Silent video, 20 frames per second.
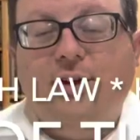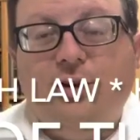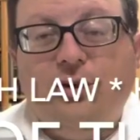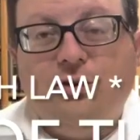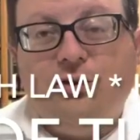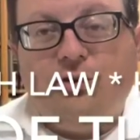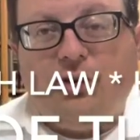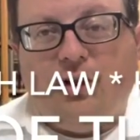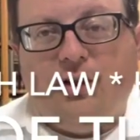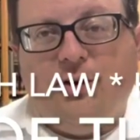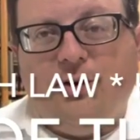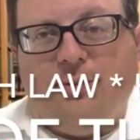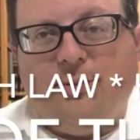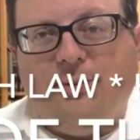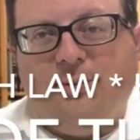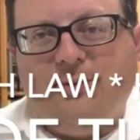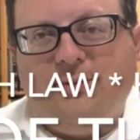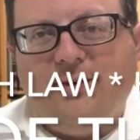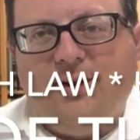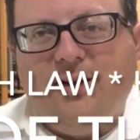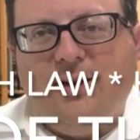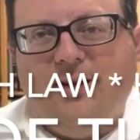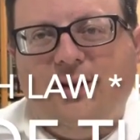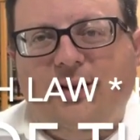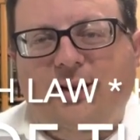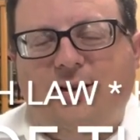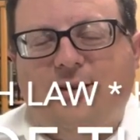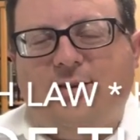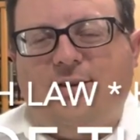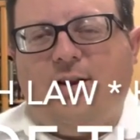Shalom.
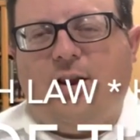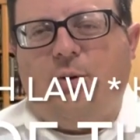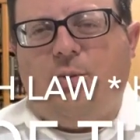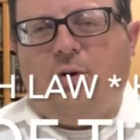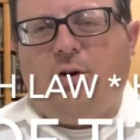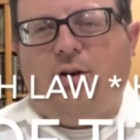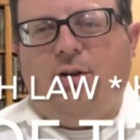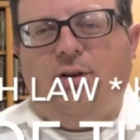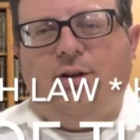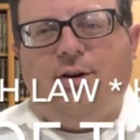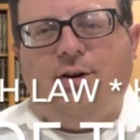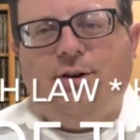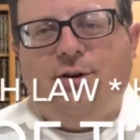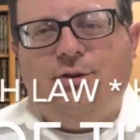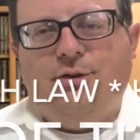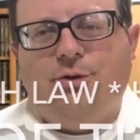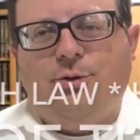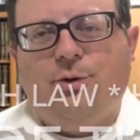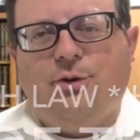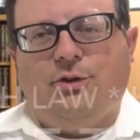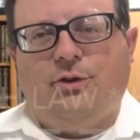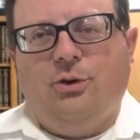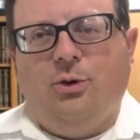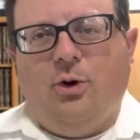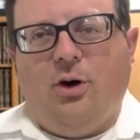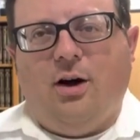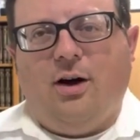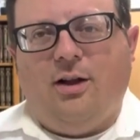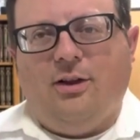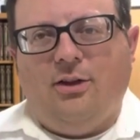Today we're going to learn Jewish
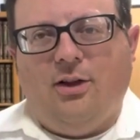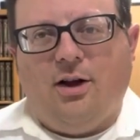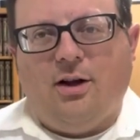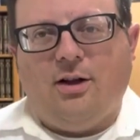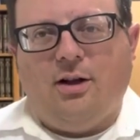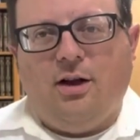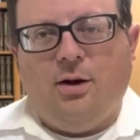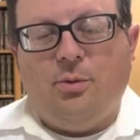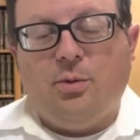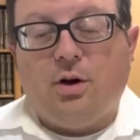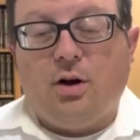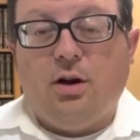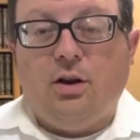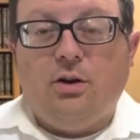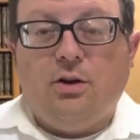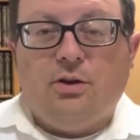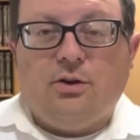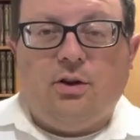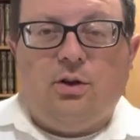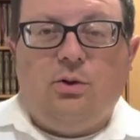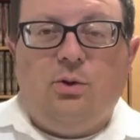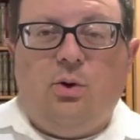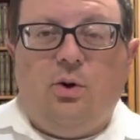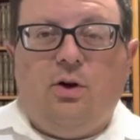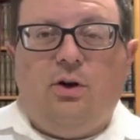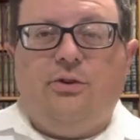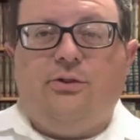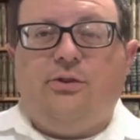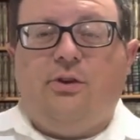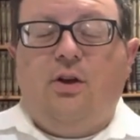law, halacha, and we're going to learn the
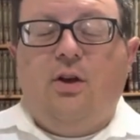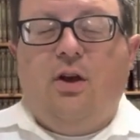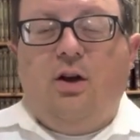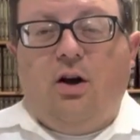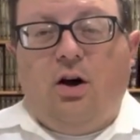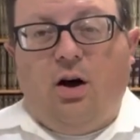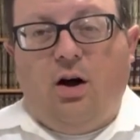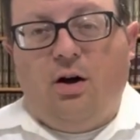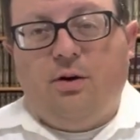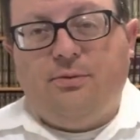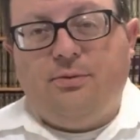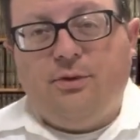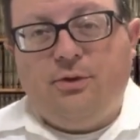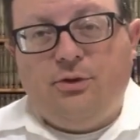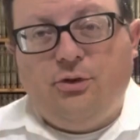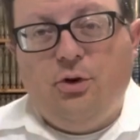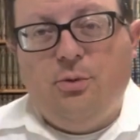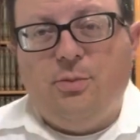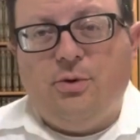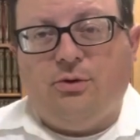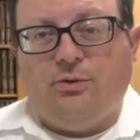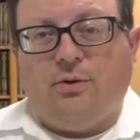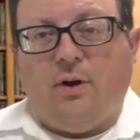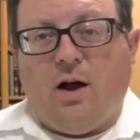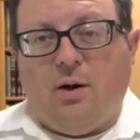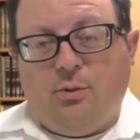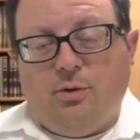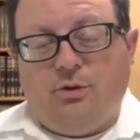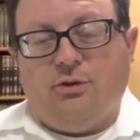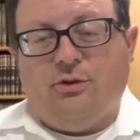laws of Tu
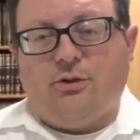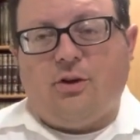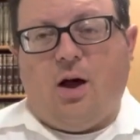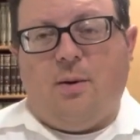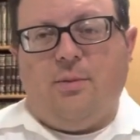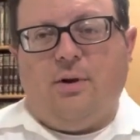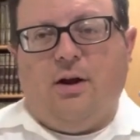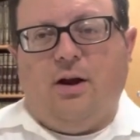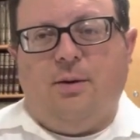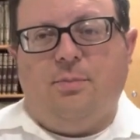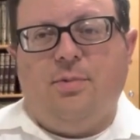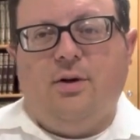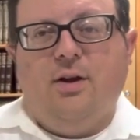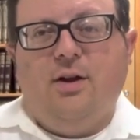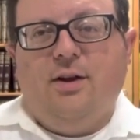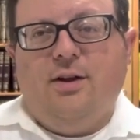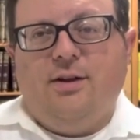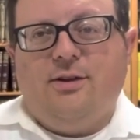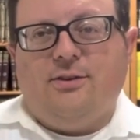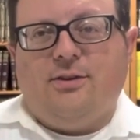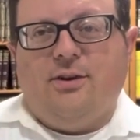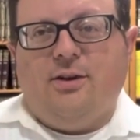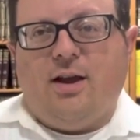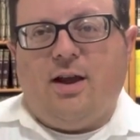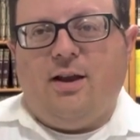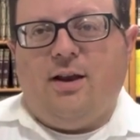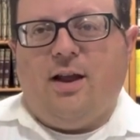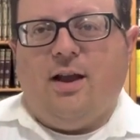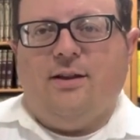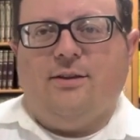B'Shvat, which is coming up
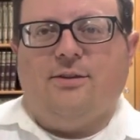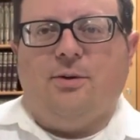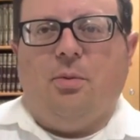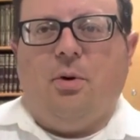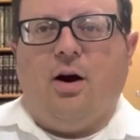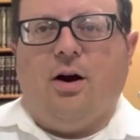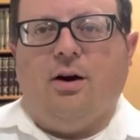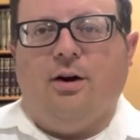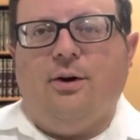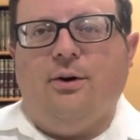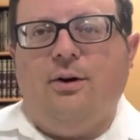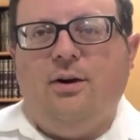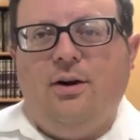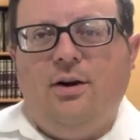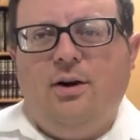tonight and tomorrow.